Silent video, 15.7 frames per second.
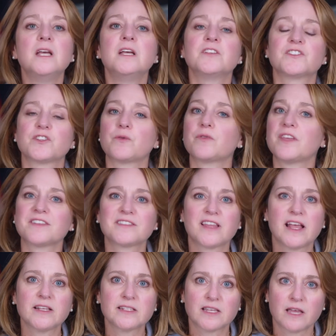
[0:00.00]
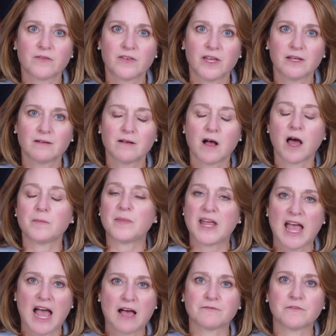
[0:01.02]
So, this Thanksgiving, on
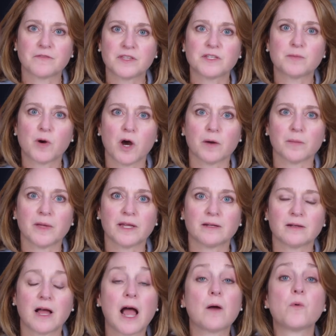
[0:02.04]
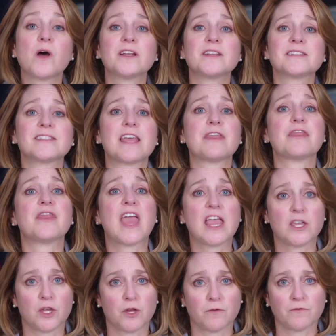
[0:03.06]
behalf of the department, I want to say
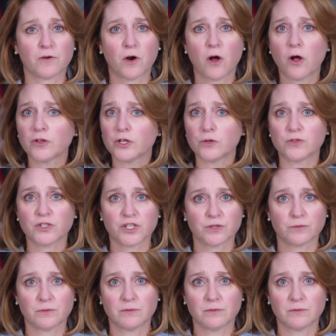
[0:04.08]
thank you for all you do,